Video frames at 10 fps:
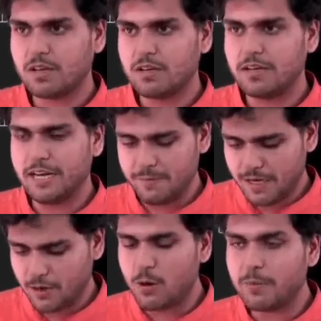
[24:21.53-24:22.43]
Let me
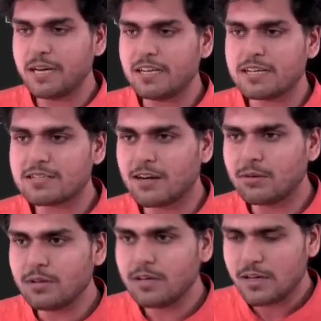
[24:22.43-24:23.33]
comment this
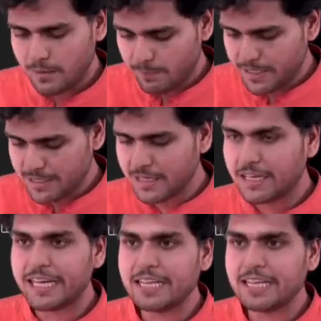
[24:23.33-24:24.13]
down. Basically